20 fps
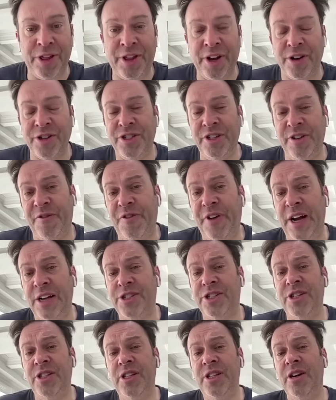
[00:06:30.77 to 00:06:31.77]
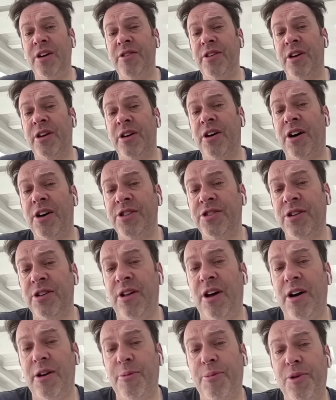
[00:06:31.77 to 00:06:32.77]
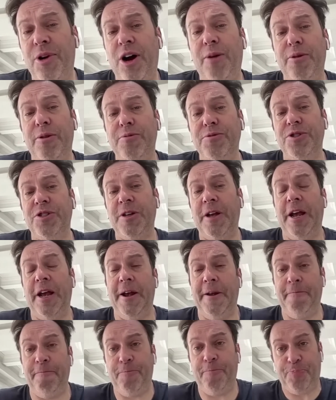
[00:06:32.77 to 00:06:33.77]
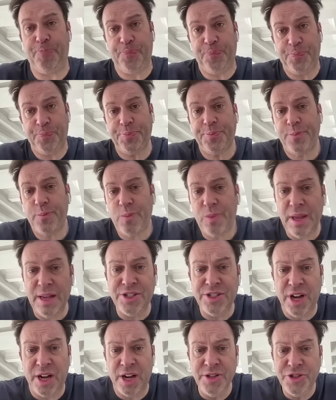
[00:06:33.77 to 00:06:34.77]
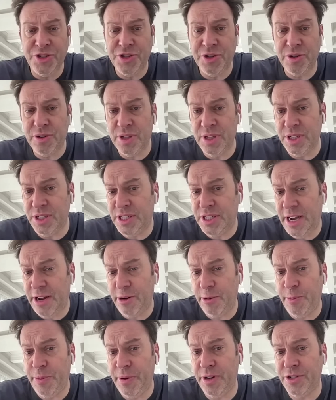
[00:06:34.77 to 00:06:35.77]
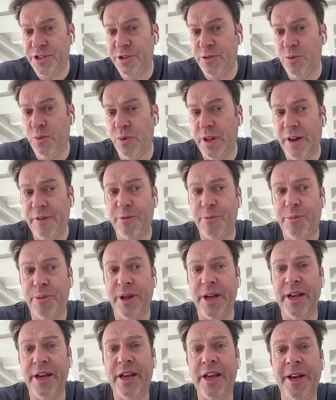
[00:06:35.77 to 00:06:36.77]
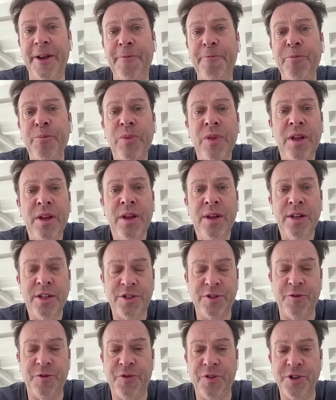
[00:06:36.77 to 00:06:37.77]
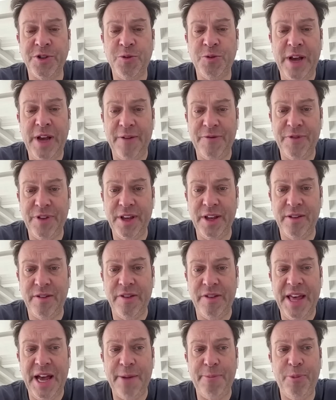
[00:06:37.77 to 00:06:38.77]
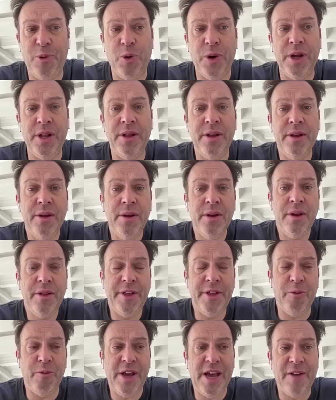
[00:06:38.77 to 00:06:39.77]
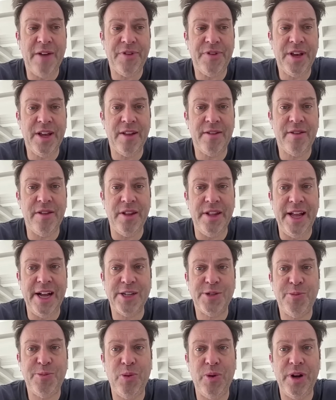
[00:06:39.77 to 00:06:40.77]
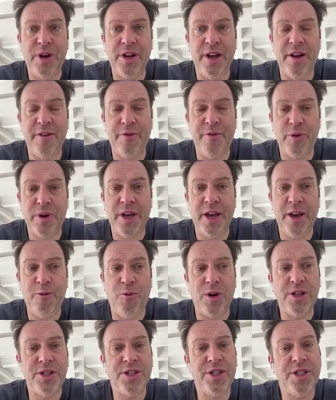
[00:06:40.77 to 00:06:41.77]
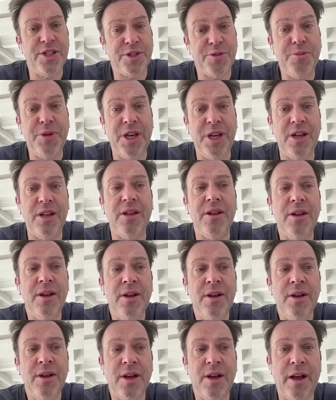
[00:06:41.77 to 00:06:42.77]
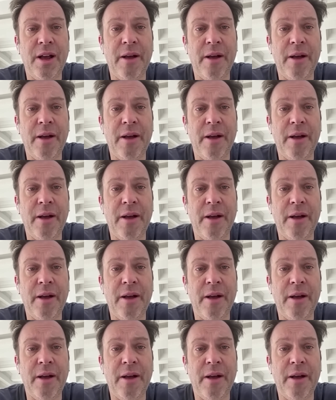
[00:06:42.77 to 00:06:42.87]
that there's an infection there that caused a lot of problems, and it's uncertain that Tanner Pearson will ever play again. So first we have to get to that point. Then we have to get to the next point of, okay, what does this mean?